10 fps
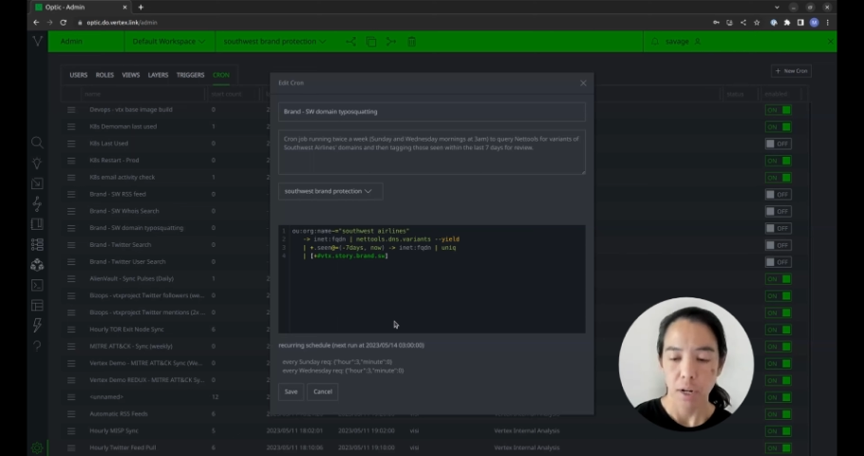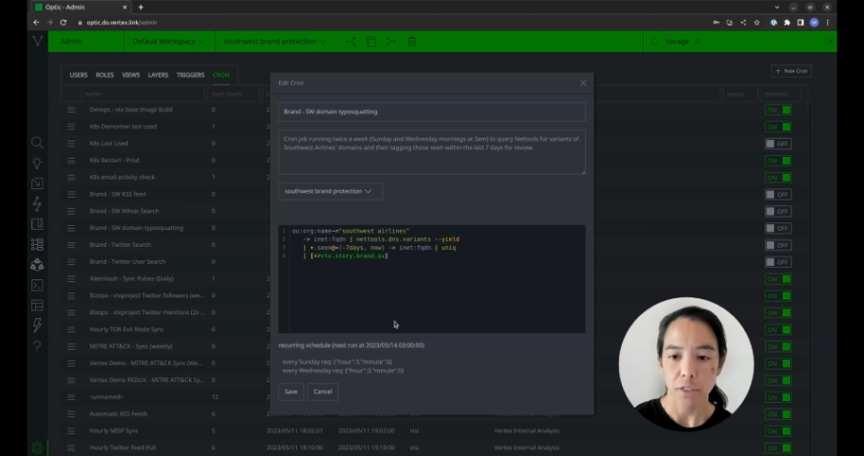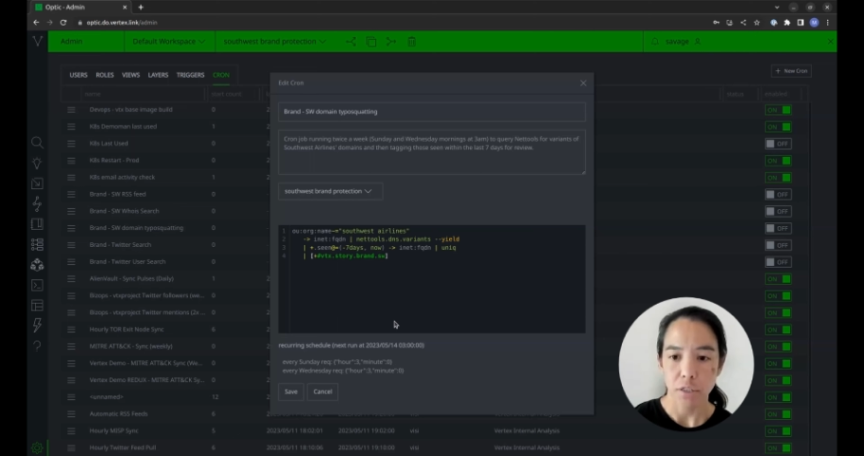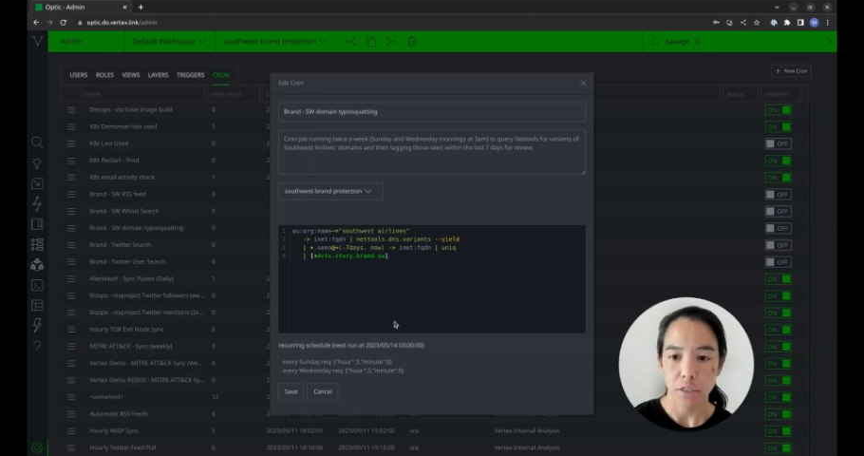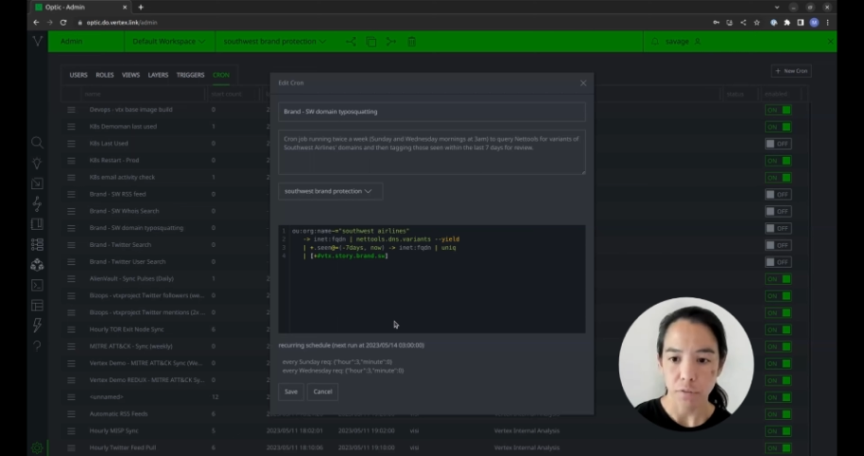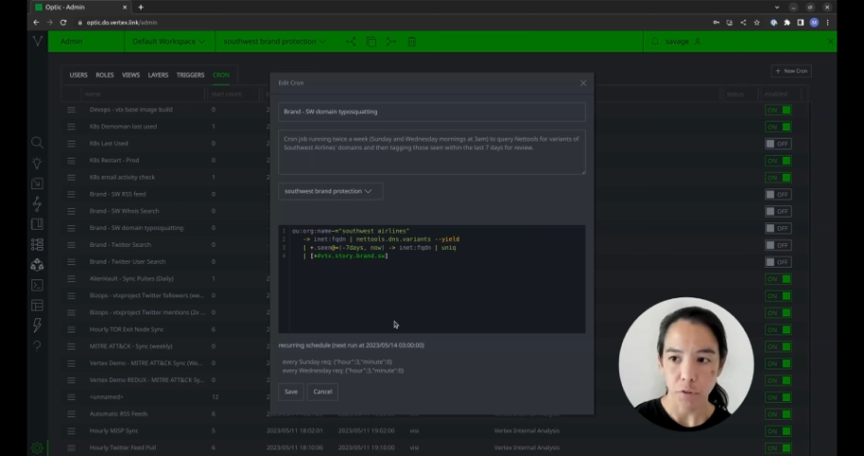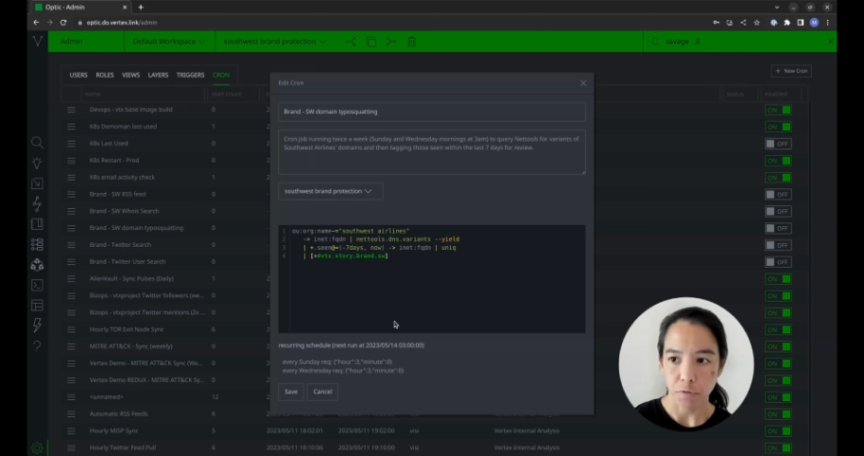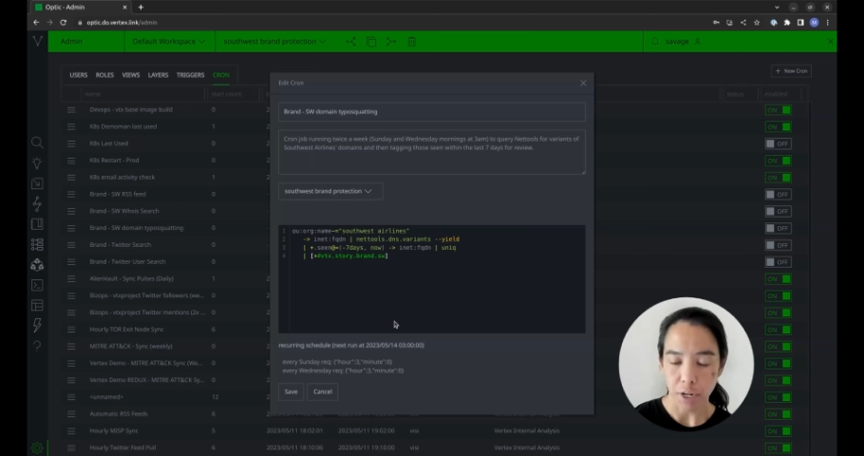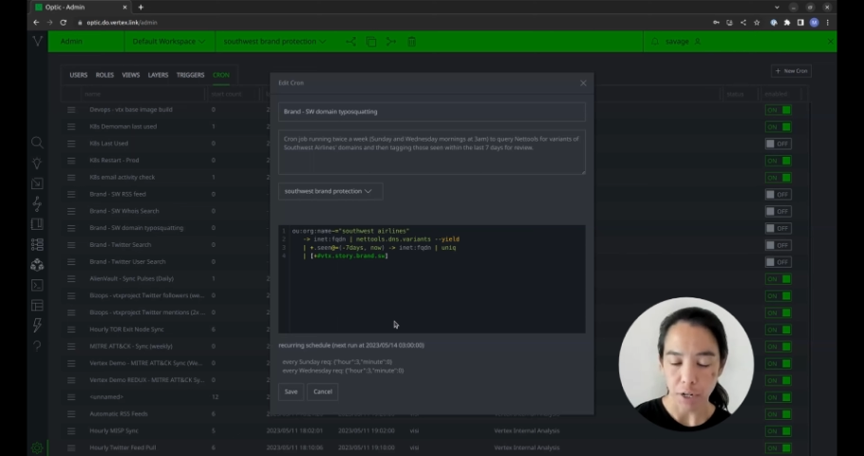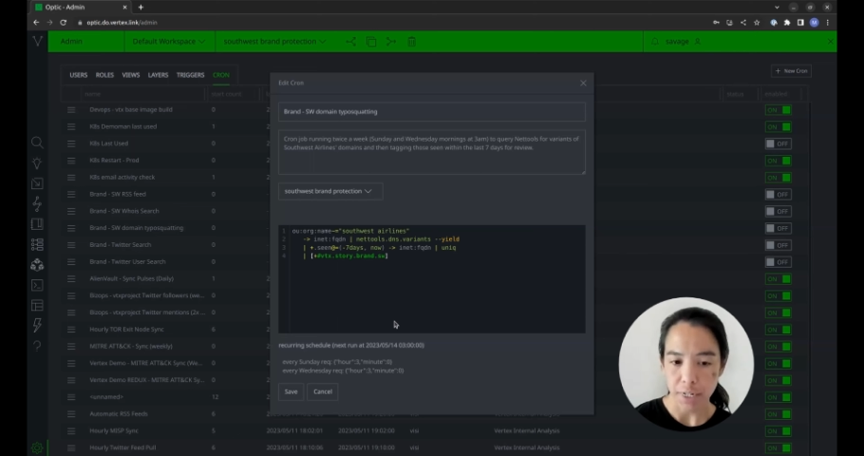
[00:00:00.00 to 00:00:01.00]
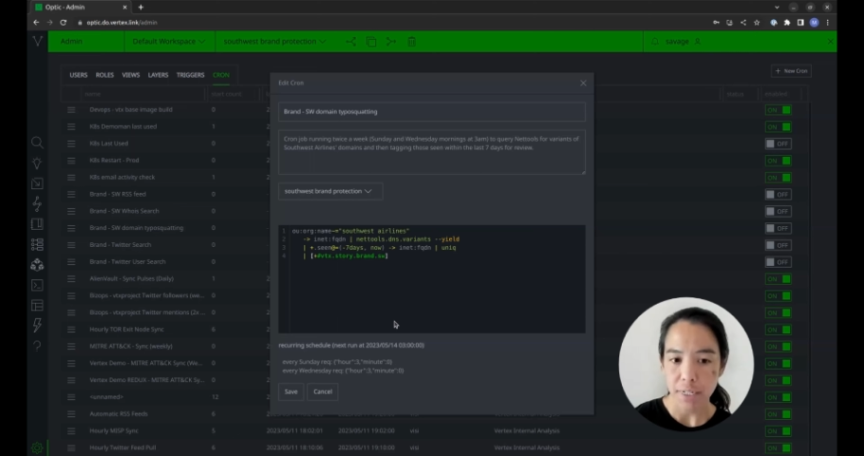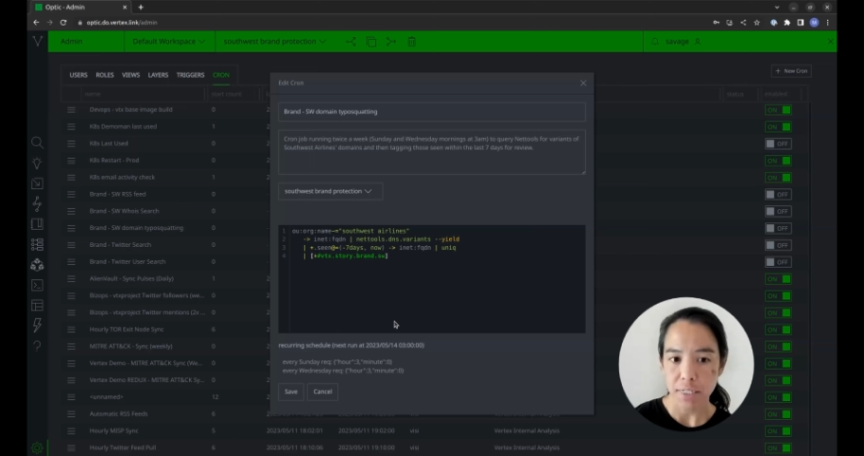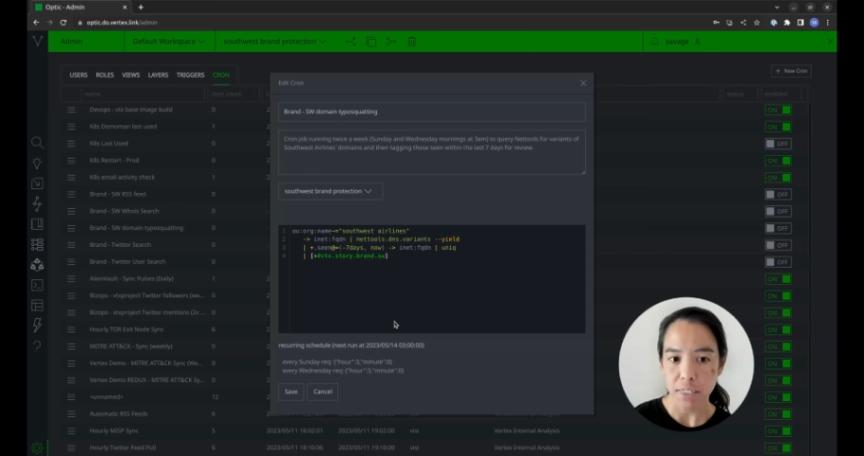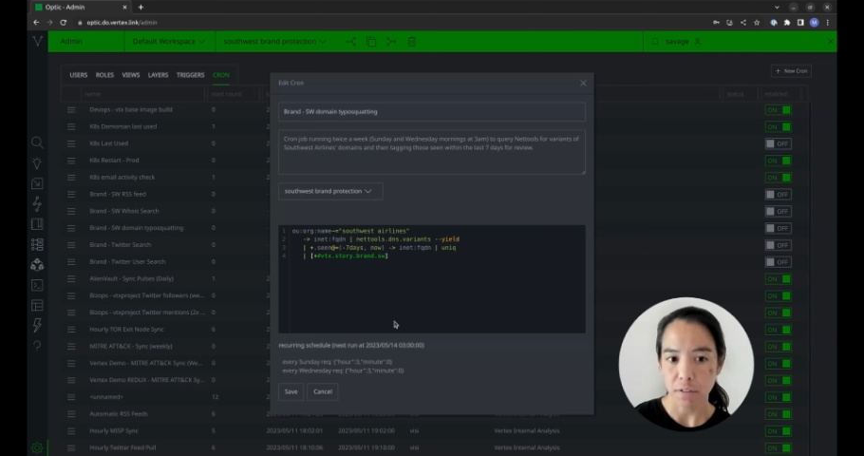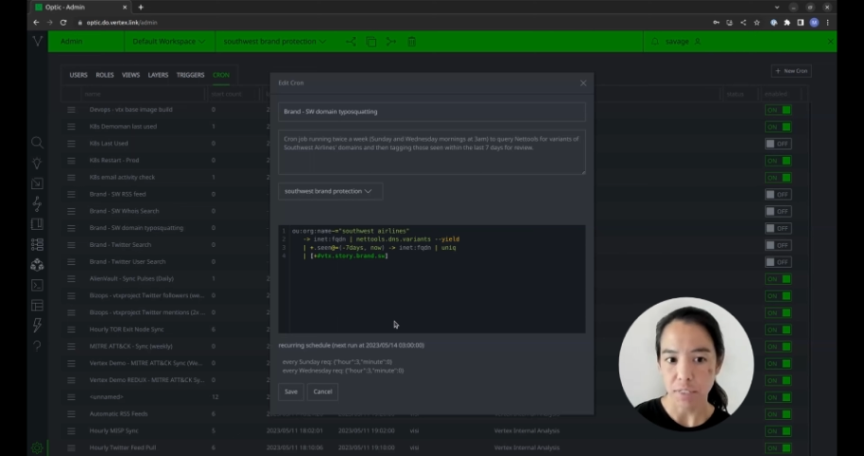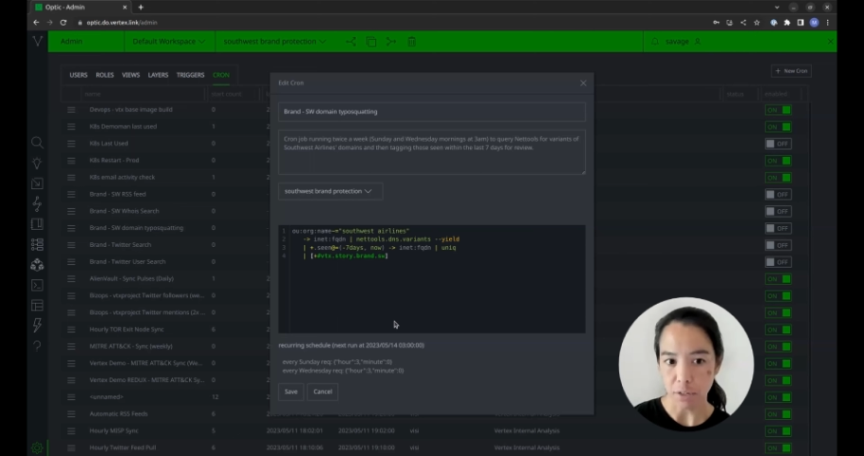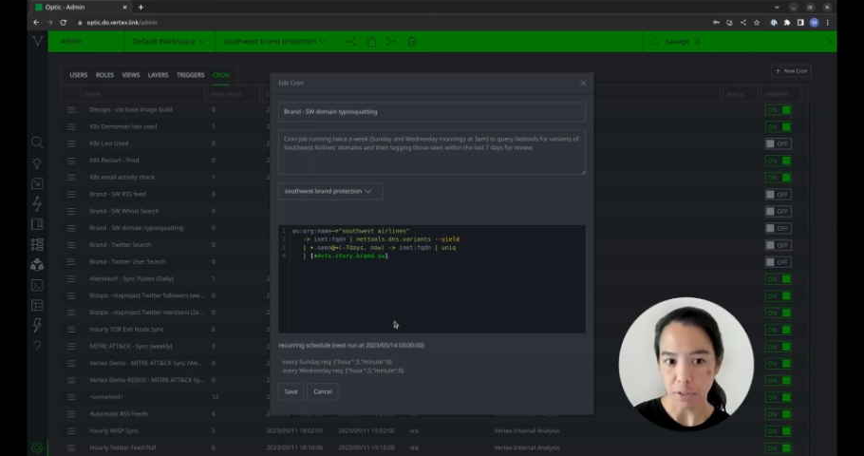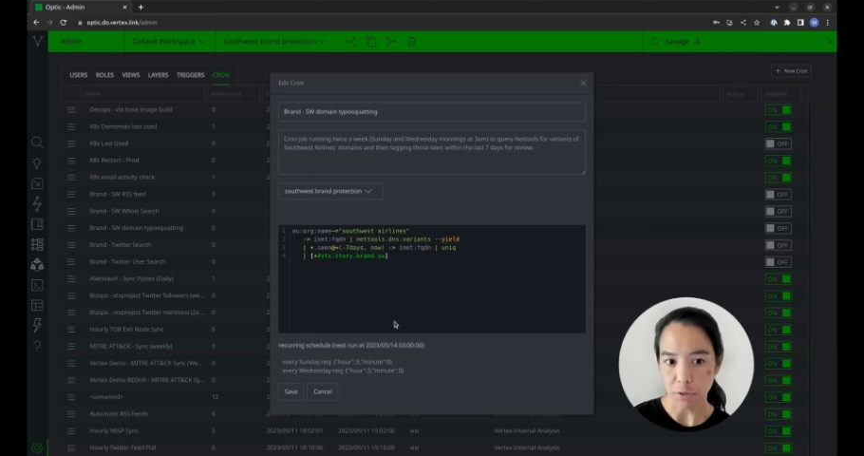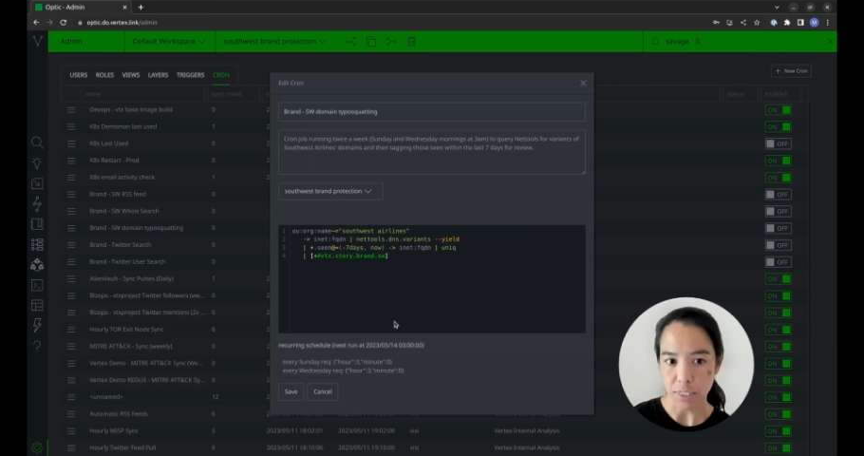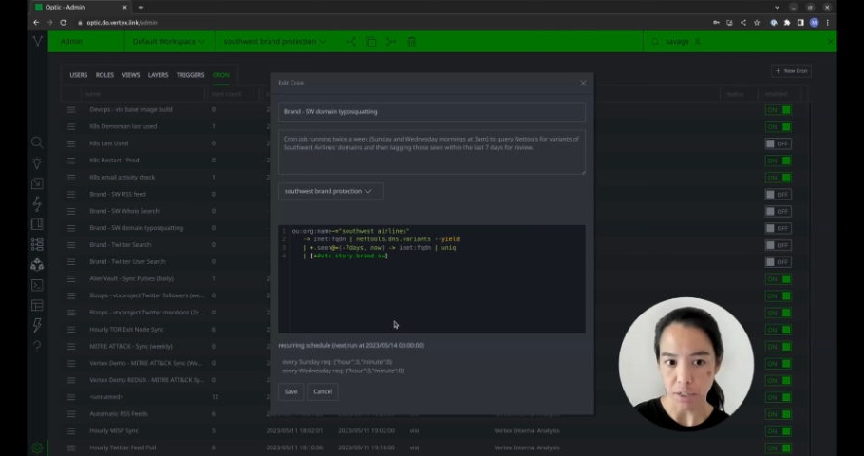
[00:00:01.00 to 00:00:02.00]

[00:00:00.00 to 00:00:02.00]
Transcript: to look for variants of Southwest